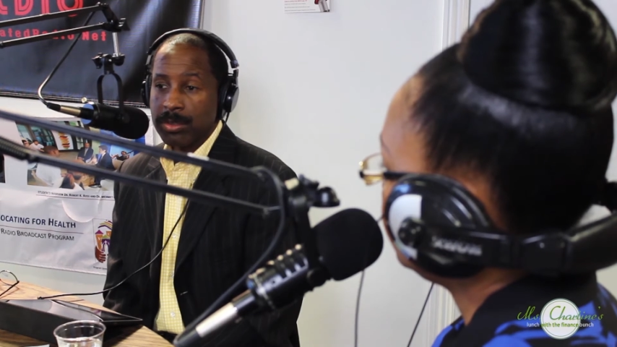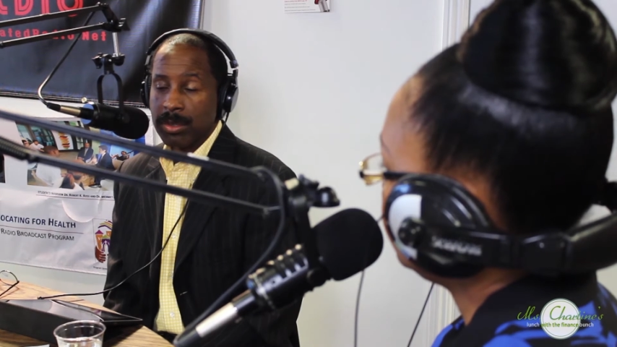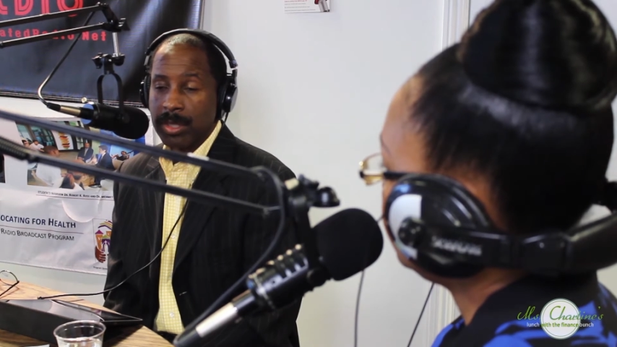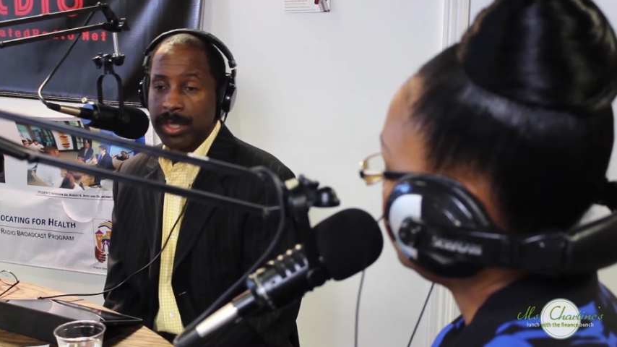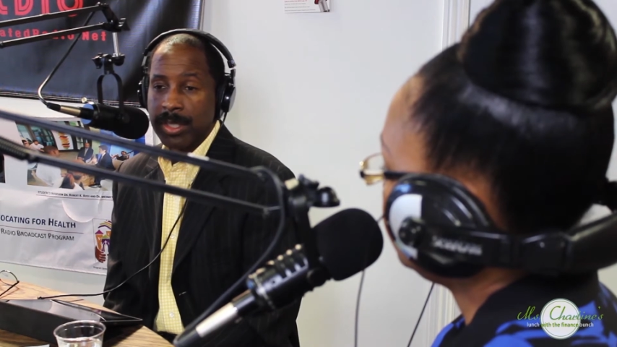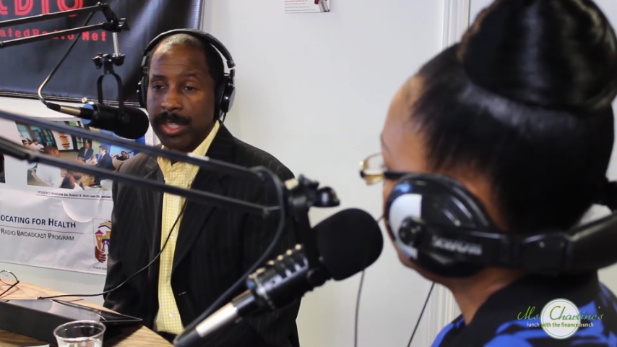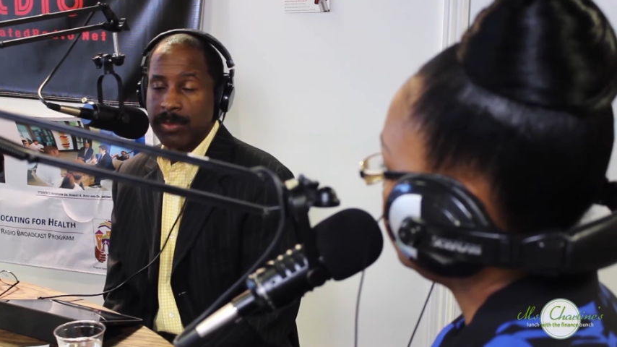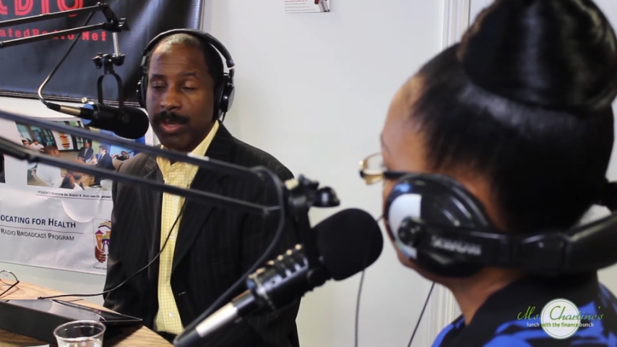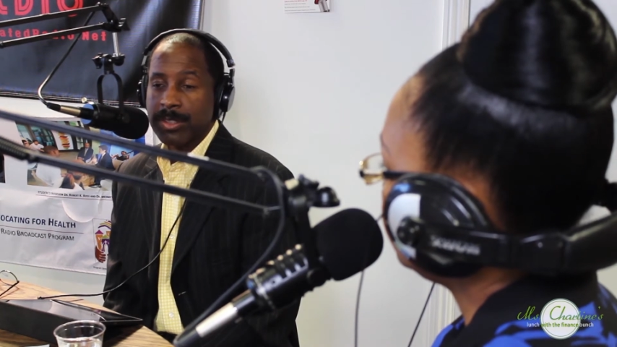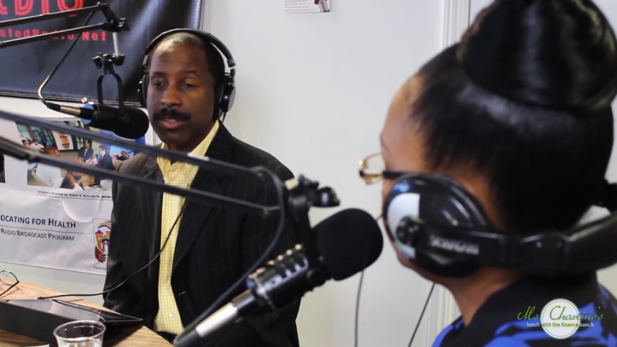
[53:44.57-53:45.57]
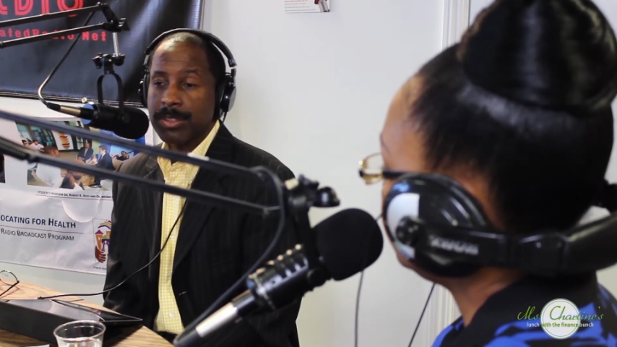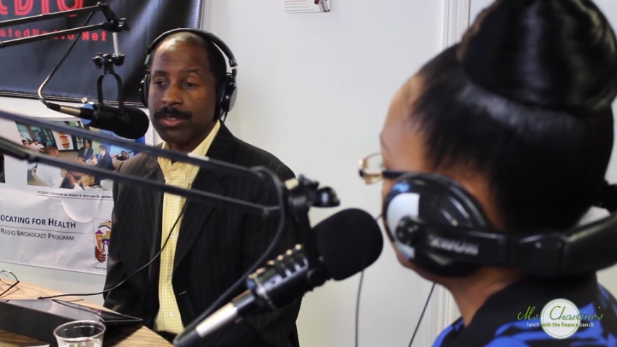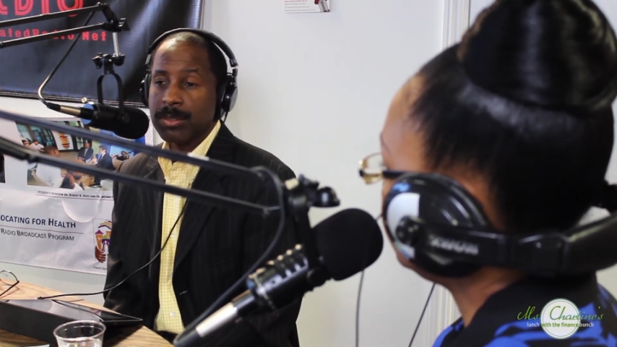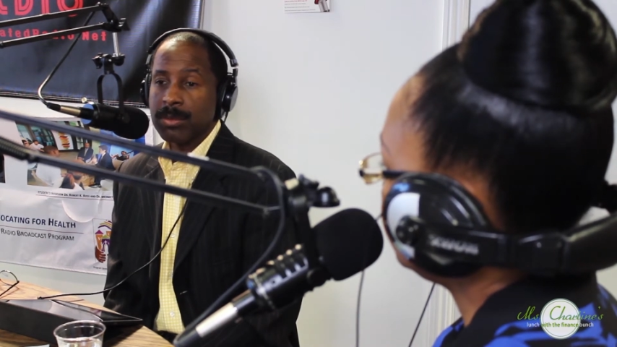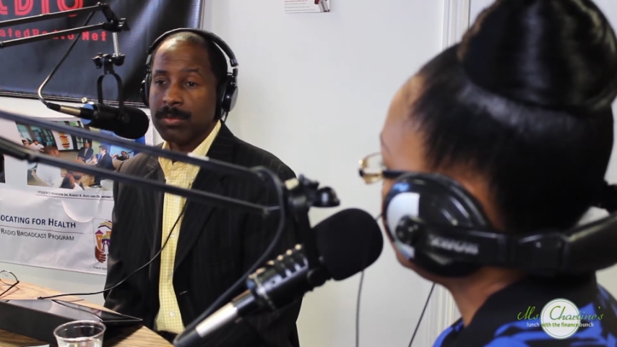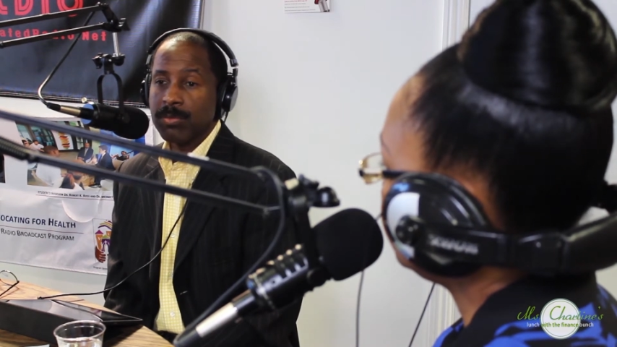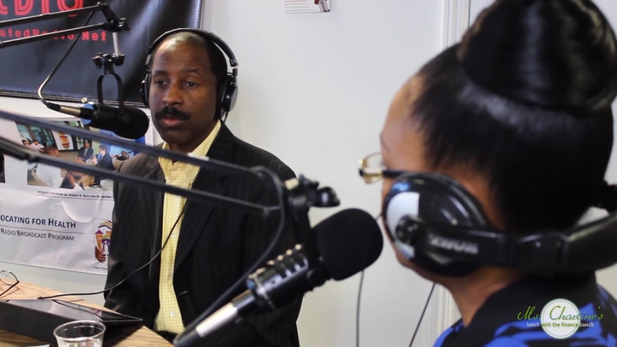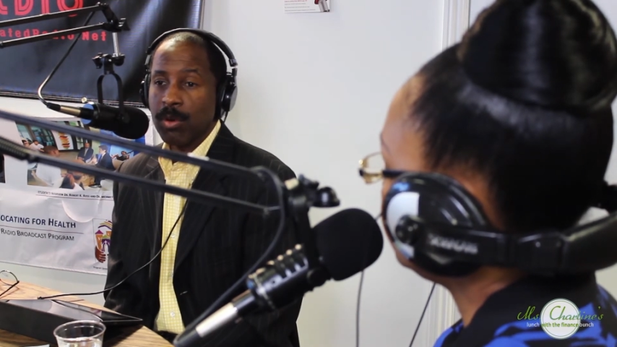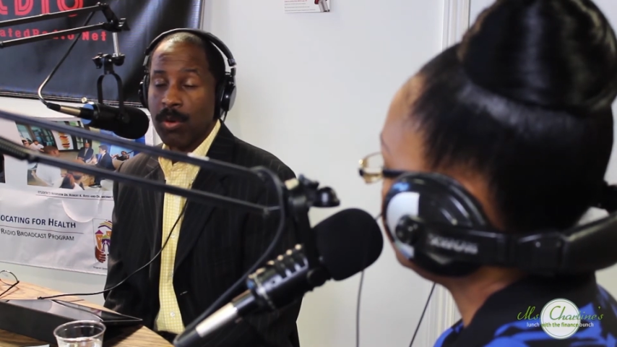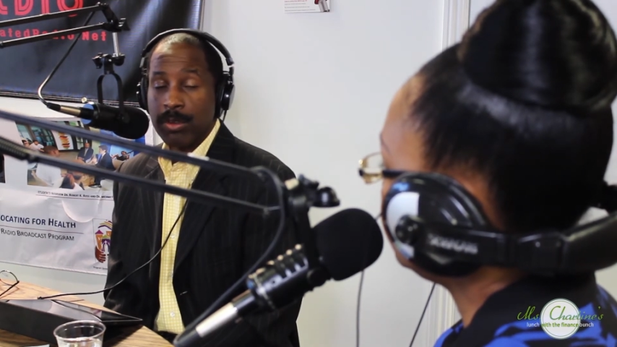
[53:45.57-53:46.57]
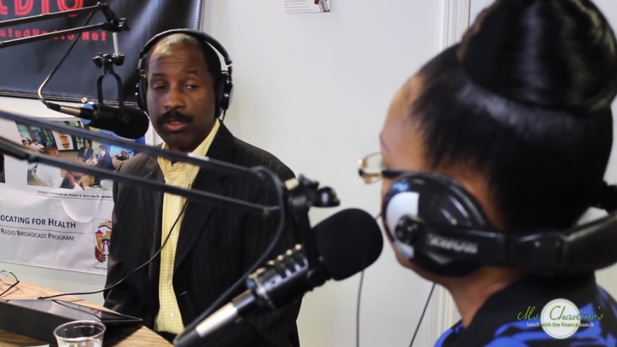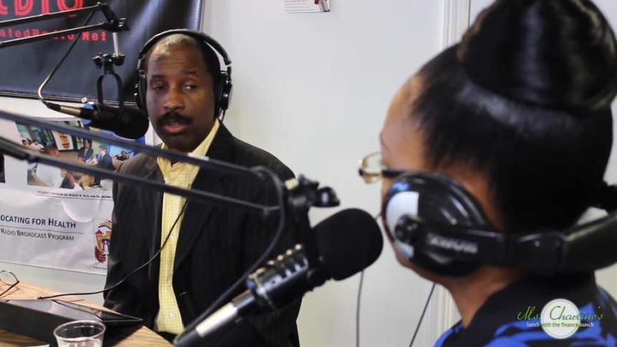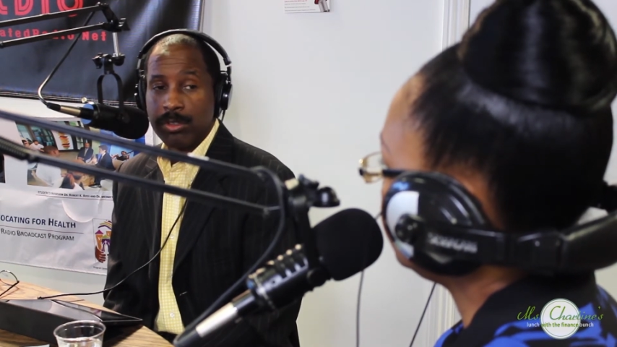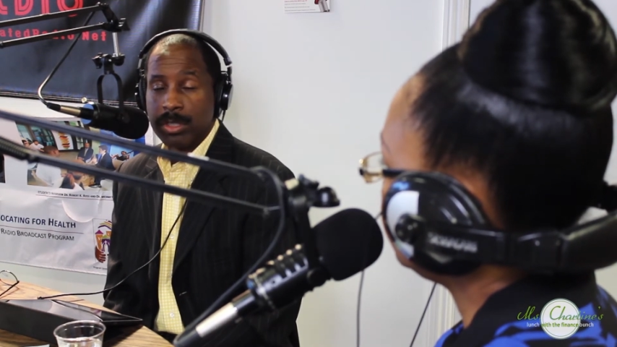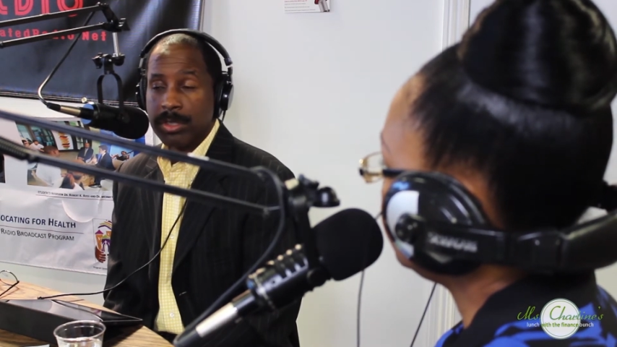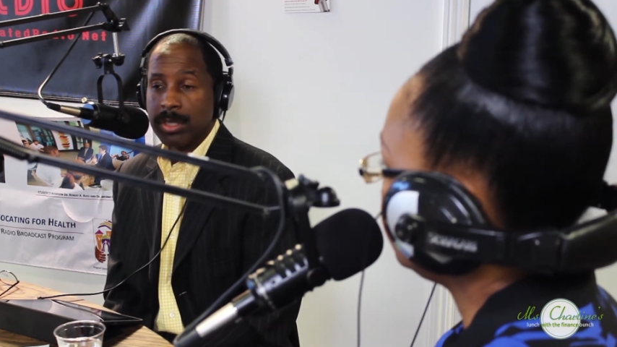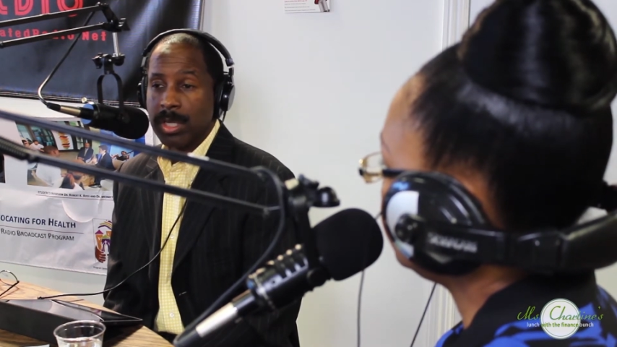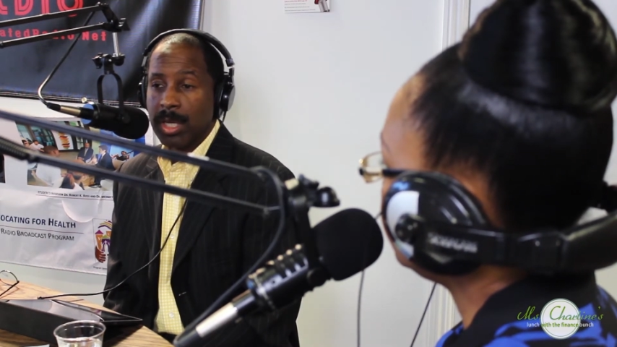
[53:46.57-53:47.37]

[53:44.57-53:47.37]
their lending expenses, to grow their churches,